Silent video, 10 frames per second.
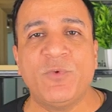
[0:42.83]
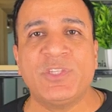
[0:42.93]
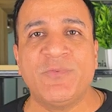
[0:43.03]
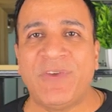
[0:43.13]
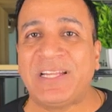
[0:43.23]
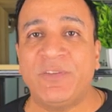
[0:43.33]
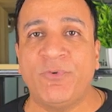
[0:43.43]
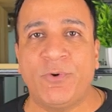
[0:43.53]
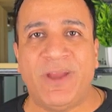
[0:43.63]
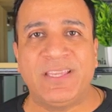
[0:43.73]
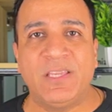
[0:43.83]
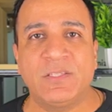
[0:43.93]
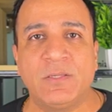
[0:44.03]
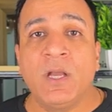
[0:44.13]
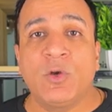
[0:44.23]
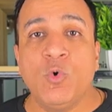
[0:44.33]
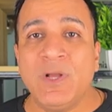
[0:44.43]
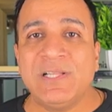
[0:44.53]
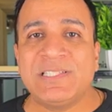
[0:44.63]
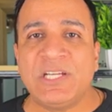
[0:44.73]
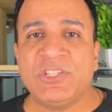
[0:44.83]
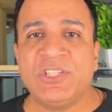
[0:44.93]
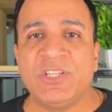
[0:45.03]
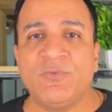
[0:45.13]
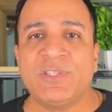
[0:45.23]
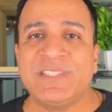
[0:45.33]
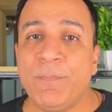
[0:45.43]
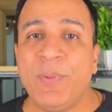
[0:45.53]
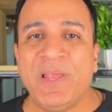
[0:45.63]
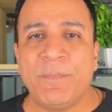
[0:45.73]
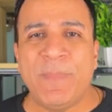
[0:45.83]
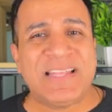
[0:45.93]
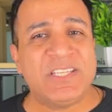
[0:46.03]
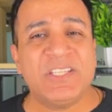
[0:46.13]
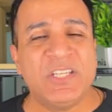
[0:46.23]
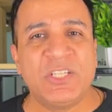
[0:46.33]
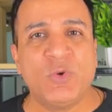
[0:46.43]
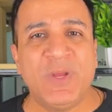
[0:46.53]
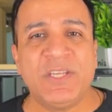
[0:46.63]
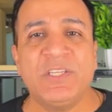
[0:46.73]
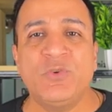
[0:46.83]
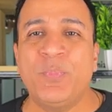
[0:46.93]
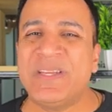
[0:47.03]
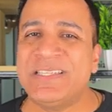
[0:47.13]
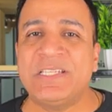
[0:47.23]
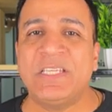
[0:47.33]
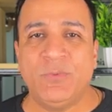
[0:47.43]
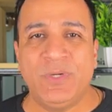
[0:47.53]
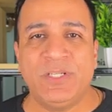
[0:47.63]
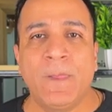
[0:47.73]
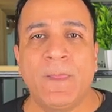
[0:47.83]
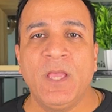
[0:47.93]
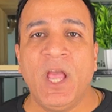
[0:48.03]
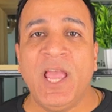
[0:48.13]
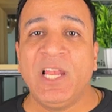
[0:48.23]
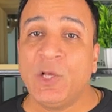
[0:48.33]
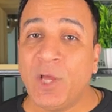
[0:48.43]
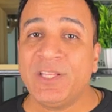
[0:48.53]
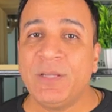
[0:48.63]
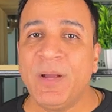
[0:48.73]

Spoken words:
was effective for rankings. Google search engine was simpler, matching search queries to present keywords. Algorithm